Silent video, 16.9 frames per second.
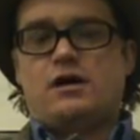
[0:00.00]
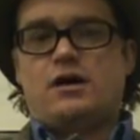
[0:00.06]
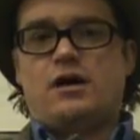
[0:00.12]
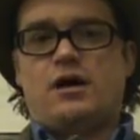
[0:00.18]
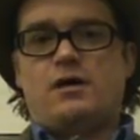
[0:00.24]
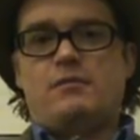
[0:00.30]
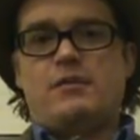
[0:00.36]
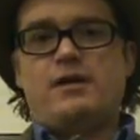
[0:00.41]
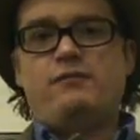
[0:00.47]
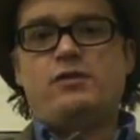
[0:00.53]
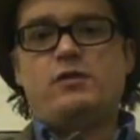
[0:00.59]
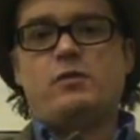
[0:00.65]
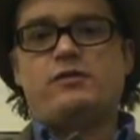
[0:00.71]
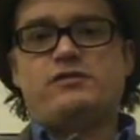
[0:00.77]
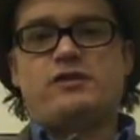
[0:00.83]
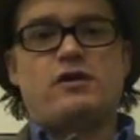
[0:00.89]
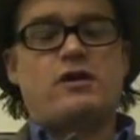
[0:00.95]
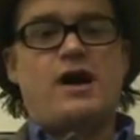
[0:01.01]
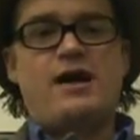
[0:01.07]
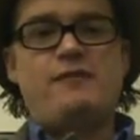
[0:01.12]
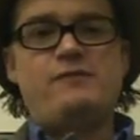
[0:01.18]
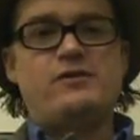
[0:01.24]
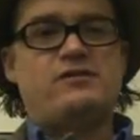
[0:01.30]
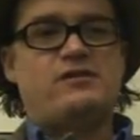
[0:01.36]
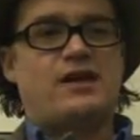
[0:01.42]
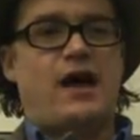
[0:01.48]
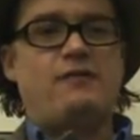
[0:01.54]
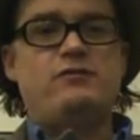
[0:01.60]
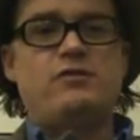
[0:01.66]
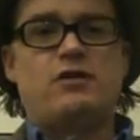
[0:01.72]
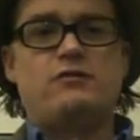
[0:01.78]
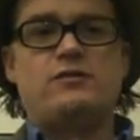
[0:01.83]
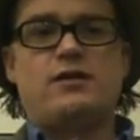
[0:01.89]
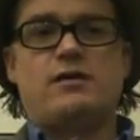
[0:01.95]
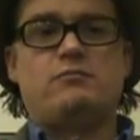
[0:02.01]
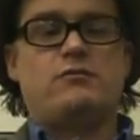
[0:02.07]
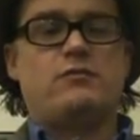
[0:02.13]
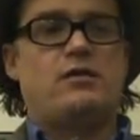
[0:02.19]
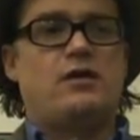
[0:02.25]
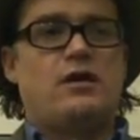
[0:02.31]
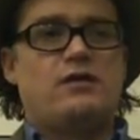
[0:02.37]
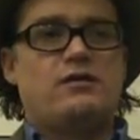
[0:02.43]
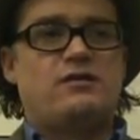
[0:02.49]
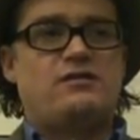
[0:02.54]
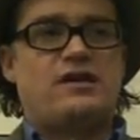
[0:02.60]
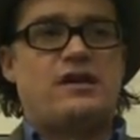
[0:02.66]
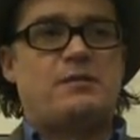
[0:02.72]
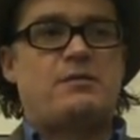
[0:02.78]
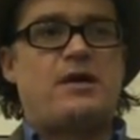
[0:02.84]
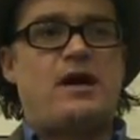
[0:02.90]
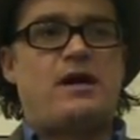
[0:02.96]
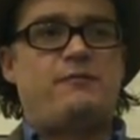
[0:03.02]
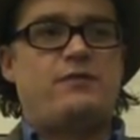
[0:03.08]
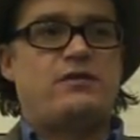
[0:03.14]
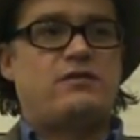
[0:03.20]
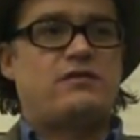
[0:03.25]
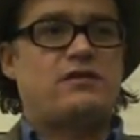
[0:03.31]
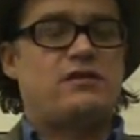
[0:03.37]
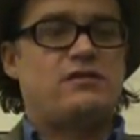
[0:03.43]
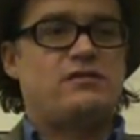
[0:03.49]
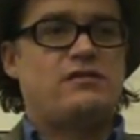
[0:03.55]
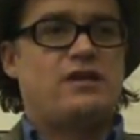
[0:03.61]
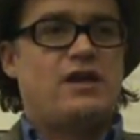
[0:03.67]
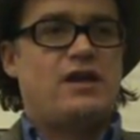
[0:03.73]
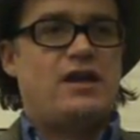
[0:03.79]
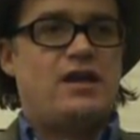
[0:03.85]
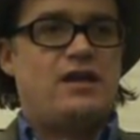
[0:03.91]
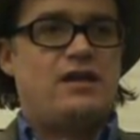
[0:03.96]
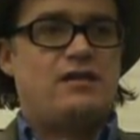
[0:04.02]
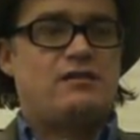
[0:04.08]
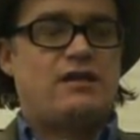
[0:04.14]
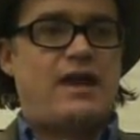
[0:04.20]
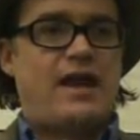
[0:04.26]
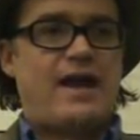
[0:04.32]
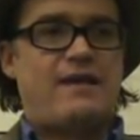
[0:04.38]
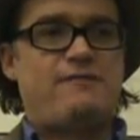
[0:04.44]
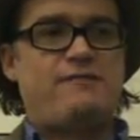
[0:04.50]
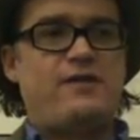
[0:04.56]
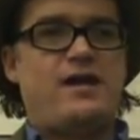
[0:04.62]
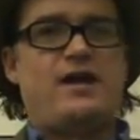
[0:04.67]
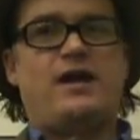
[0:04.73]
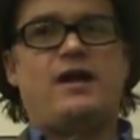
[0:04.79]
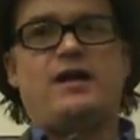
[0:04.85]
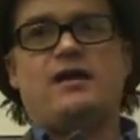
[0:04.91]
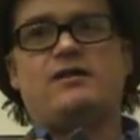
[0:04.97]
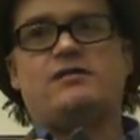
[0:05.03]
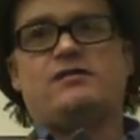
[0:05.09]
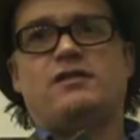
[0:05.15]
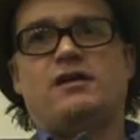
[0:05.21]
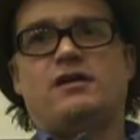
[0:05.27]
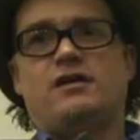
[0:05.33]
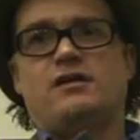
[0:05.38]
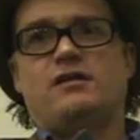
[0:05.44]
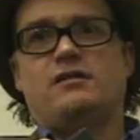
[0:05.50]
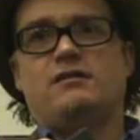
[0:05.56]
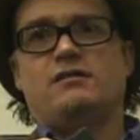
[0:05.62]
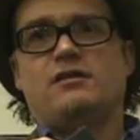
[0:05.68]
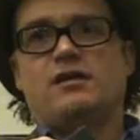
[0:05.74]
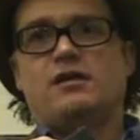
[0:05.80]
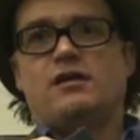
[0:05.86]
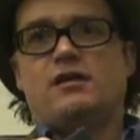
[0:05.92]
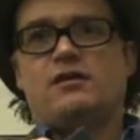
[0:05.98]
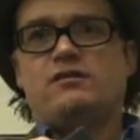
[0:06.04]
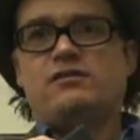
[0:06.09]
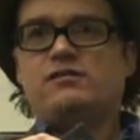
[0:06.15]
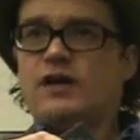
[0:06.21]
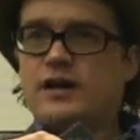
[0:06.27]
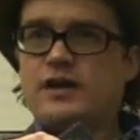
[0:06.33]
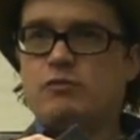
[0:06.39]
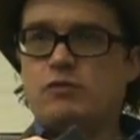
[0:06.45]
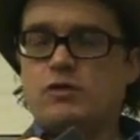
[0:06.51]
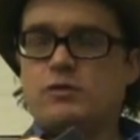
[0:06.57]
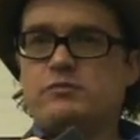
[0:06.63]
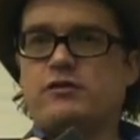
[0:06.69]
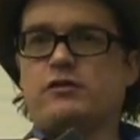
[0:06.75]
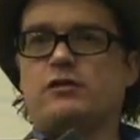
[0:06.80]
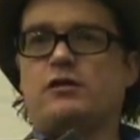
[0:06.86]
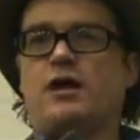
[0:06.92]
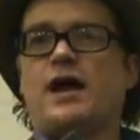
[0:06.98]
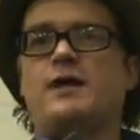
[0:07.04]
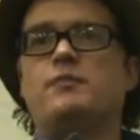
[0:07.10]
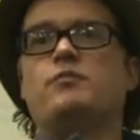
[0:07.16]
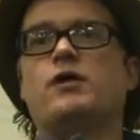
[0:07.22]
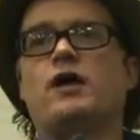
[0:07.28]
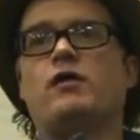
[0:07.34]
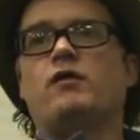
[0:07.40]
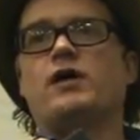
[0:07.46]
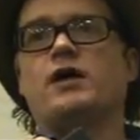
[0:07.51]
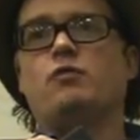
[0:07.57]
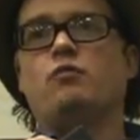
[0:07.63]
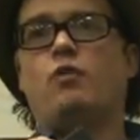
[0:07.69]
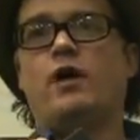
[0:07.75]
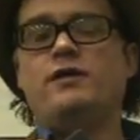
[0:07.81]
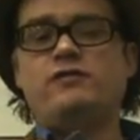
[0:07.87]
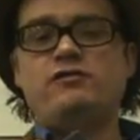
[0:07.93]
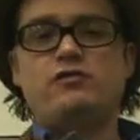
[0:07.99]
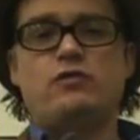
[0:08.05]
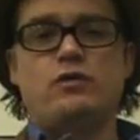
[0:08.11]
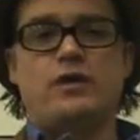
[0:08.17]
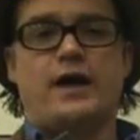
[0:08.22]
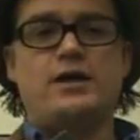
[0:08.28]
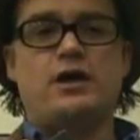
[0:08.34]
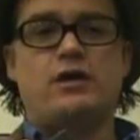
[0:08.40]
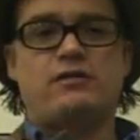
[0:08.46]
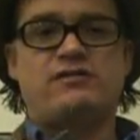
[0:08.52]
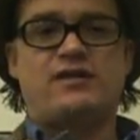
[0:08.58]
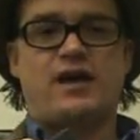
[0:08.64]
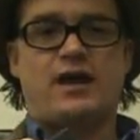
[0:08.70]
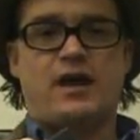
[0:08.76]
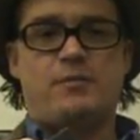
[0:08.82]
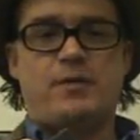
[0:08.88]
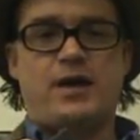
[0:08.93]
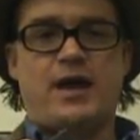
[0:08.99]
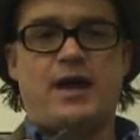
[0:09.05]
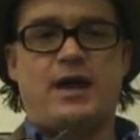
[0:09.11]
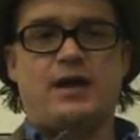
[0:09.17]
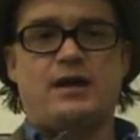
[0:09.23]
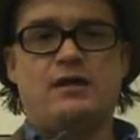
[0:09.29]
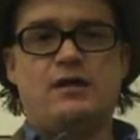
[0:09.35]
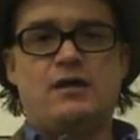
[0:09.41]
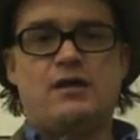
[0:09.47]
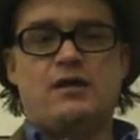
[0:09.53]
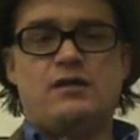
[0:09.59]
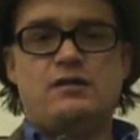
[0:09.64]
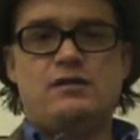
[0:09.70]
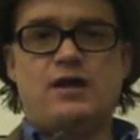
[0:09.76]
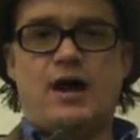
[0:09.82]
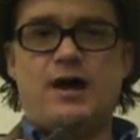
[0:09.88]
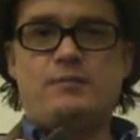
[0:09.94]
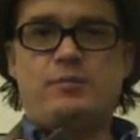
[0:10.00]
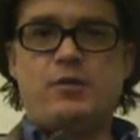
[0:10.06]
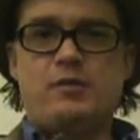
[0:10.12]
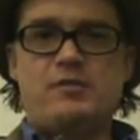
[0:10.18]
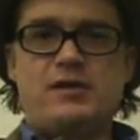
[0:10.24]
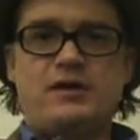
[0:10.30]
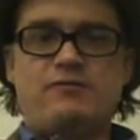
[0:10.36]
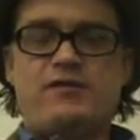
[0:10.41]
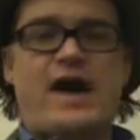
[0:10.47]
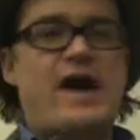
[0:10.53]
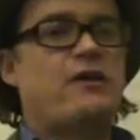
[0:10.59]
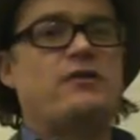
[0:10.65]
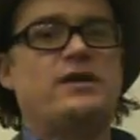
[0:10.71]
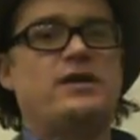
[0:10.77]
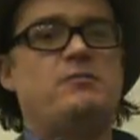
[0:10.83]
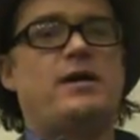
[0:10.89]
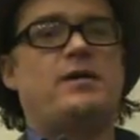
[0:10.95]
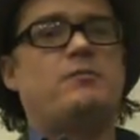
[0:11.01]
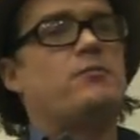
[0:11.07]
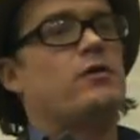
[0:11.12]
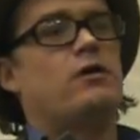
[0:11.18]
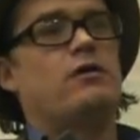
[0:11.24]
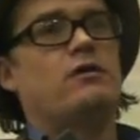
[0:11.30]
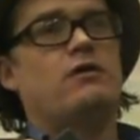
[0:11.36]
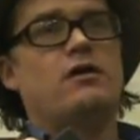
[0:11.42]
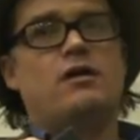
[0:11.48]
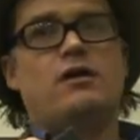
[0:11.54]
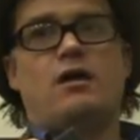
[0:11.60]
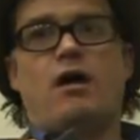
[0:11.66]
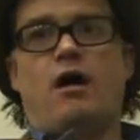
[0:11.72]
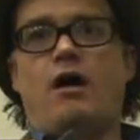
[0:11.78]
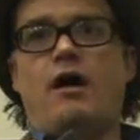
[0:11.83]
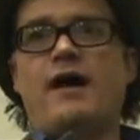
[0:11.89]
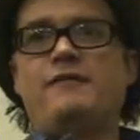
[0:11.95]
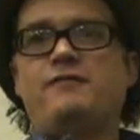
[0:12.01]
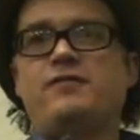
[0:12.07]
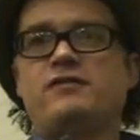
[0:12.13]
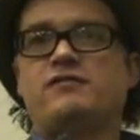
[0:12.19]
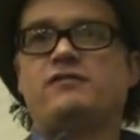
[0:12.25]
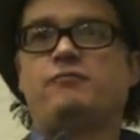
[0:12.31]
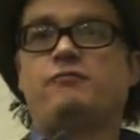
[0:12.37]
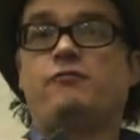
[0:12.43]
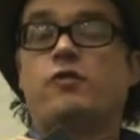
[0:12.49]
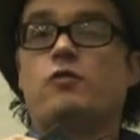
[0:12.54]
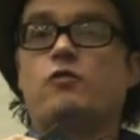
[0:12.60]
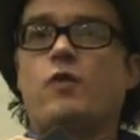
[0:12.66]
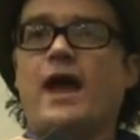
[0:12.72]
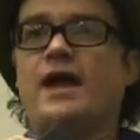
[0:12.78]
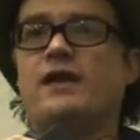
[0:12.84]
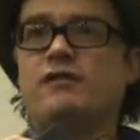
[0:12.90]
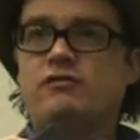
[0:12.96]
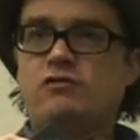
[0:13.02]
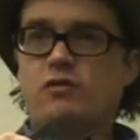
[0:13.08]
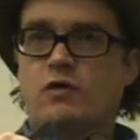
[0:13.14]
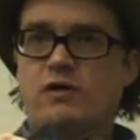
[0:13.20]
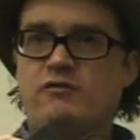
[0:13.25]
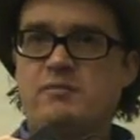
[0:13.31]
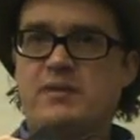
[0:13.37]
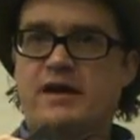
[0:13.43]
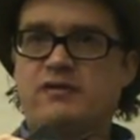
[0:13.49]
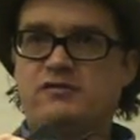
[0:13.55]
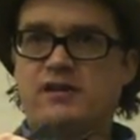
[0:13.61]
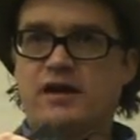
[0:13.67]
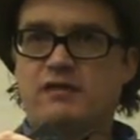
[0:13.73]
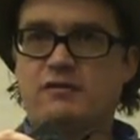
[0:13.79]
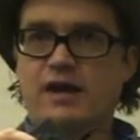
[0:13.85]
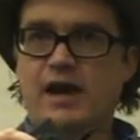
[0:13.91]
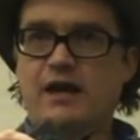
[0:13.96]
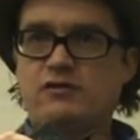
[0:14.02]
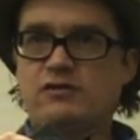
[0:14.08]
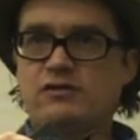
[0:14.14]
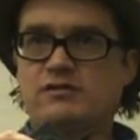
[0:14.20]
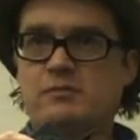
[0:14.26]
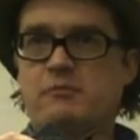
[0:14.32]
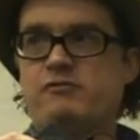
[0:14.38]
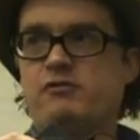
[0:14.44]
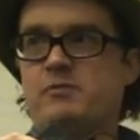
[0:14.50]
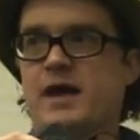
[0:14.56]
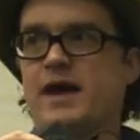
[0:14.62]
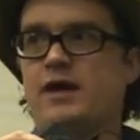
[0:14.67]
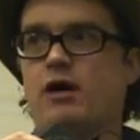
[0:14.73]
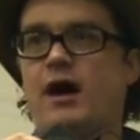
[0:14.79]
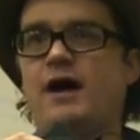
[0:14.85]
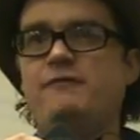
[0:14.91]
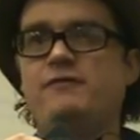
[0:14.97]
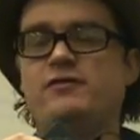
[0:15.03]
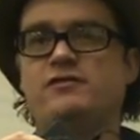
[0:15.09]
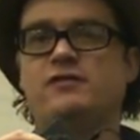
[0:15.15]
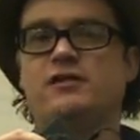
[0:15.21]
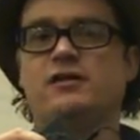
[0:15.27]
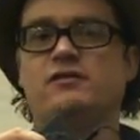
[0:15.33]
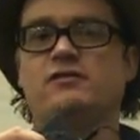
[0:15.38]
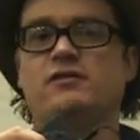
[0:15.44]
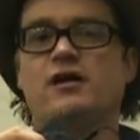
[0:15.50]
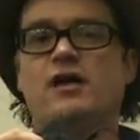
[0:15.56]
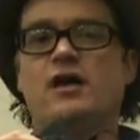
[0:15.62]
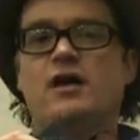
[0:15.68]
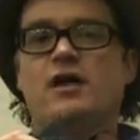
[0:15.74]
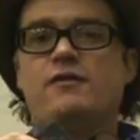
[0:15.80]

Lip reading: Even the ones that are conferencing, I've known them to set up conferences in cafes, in study rooms in the library. One school I know set up a non-permanent faculty member office for rent, sort of, because they actually, some of them had offices.